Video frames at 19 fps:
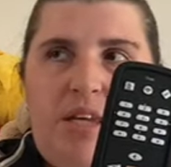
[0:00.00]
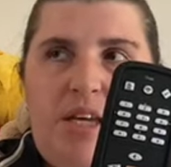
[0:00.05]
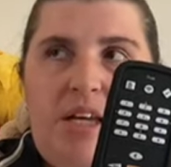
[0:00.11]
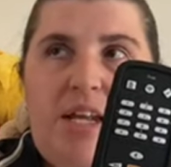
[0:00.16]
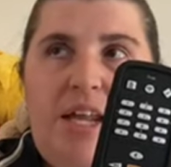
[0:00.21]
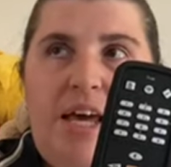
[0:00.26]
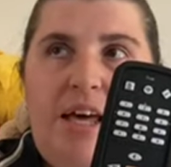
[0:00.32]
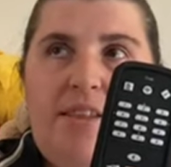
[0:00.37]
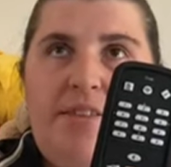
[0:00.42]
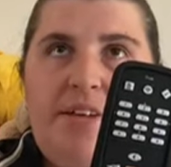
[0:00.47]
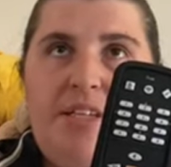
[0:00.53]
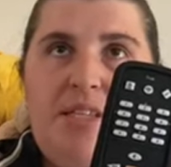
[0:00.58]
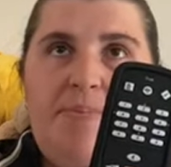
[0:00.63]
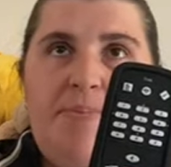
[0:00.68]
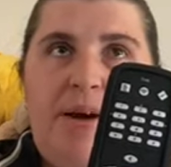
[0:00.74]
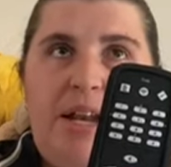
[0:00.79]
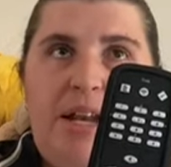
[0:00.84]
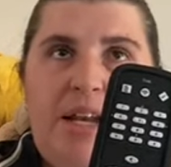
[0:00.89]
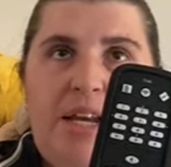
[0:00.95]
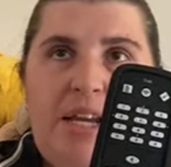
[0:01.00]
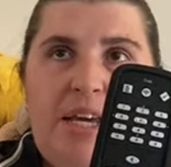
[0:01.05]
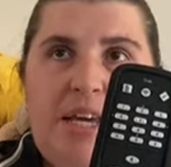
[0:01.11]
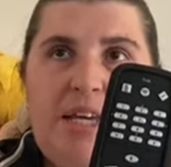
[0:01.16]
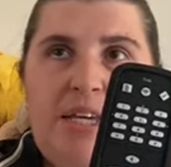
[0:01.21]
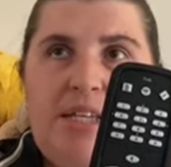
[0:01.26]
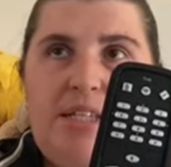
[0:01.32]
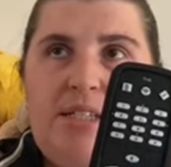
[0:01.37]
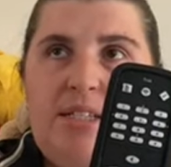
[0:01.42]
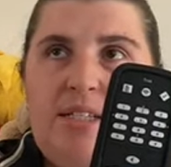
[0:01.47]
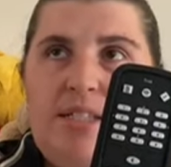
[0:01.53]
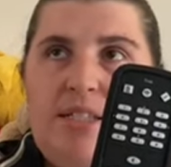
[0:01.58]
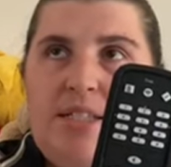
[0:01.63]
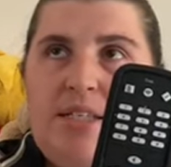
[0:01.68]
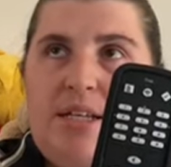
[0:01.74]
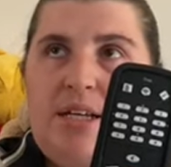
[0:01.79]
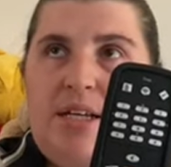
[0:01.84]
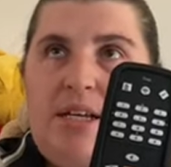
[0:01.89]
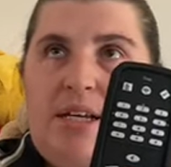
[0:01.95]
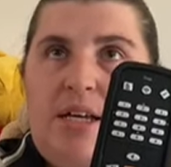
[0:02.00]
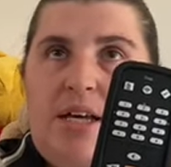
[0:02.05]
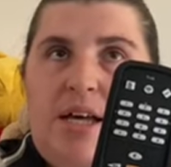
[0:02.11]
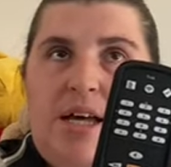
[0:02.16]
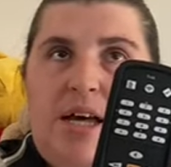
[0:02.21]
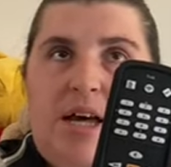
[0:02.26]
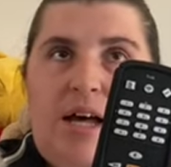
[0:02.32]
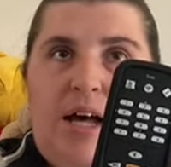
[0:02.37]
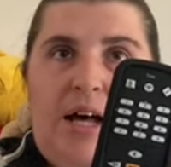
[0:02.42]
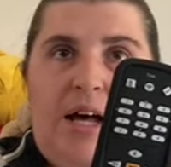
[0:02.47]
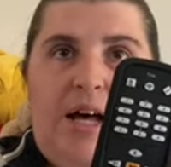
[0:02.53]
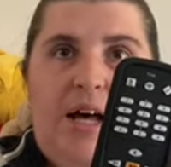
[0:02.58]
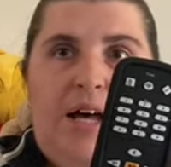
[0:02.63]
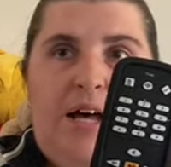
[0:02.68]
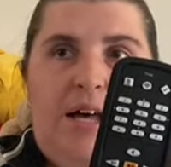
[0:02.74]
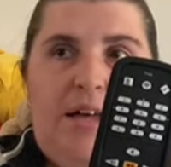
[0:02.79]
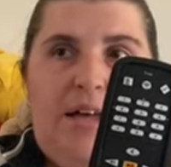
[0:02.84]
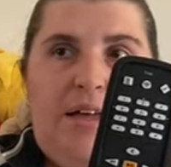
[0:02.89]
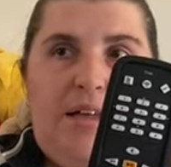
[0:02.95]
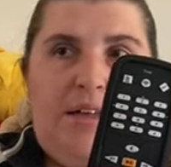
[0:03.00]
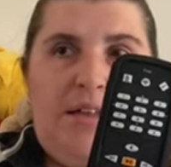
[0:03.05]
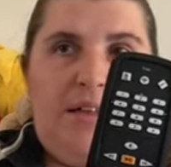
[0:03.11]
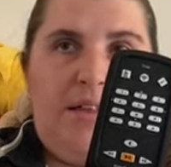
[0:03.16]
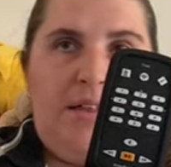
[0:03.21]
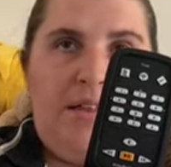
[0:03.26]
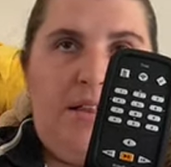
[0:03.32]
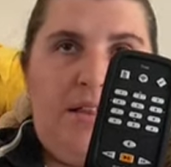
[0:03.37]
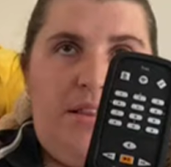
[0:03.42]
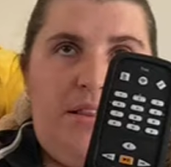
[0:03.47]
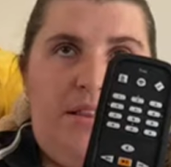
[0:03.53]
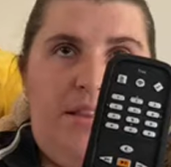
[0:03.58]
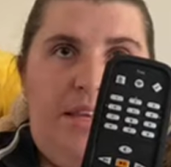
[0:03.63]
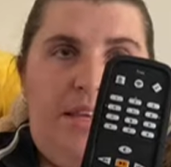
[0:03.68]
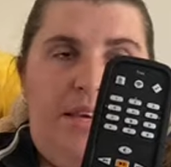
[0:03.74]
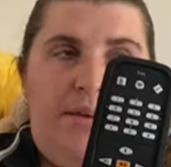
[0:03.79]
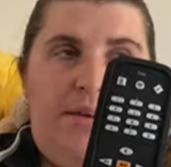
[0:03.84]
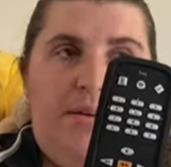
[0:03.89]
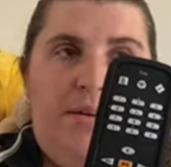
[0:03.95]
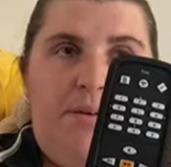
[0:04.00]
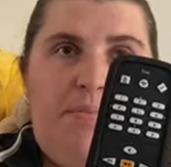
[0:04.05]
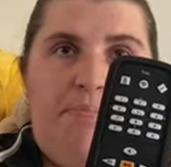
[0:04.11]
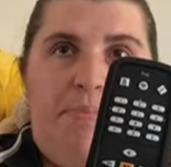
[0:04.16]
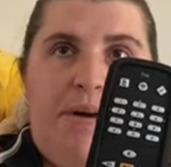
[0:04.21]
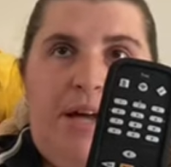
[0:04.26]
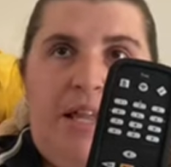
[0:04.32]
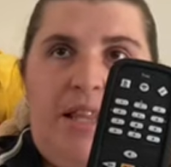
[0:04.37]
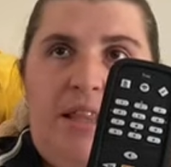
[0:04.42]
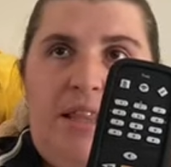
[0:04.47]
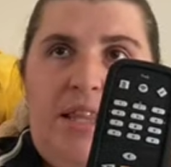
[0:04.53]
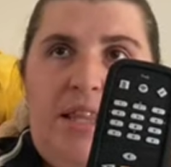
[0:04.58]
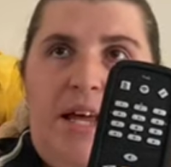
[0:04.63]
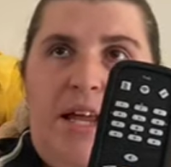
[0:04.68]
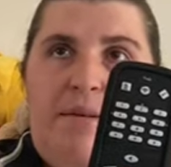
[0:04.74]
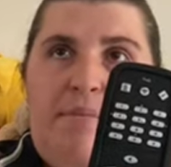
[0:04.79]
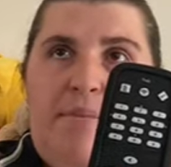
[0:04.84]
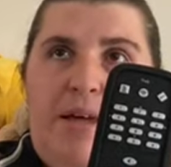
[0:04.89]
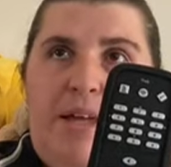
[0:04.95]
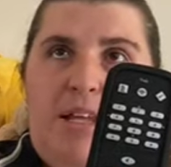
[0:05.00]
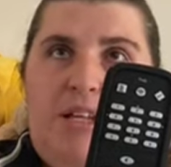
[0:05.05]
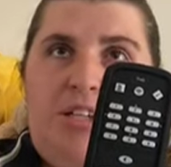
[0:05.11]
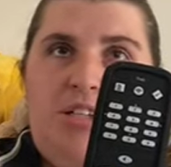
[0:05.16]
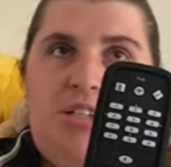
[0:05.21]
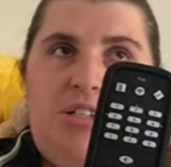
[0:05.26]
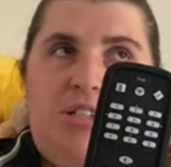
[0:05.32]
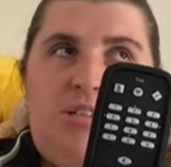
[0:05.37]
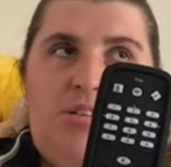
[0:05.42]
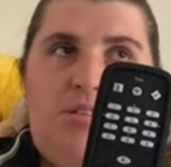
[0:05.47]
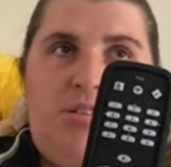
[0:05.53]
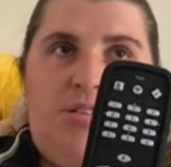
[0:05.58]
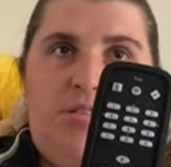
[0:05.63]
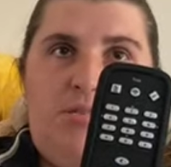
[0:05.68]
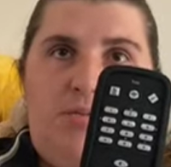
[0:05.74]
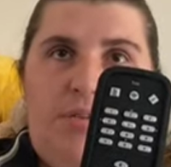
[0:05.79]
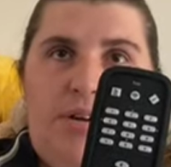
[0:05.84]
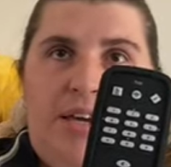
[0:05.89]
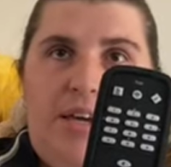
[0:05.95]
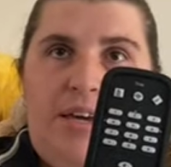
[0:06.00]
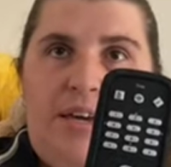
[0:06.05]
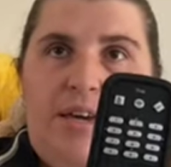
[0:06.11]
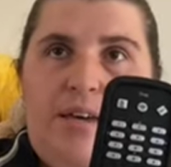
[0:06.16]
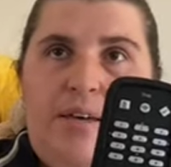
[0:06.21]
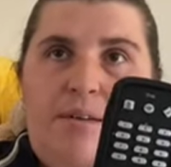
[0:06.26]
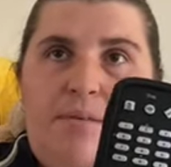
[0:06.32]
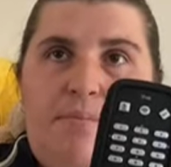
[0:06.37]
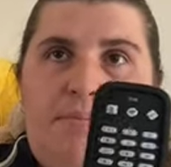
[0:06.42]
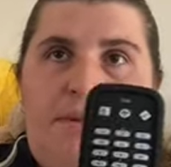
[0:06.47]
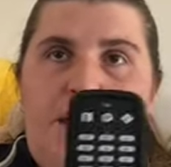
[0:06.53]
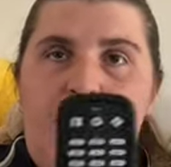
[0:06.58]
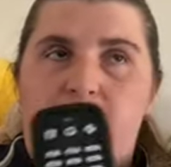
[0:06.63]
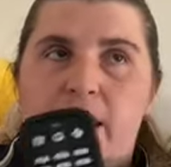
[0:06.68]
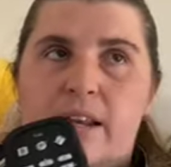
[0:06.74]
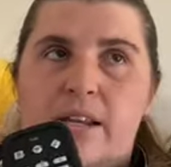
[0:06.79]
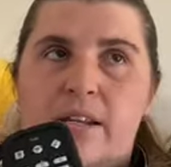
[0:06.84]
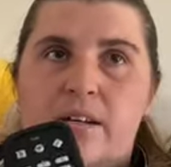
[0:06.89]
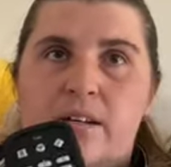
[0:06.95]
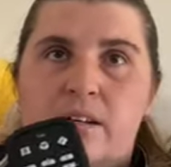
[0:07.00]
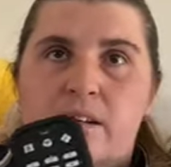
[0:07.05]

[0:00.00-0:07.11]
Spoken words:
Now this button is the button that manages the three main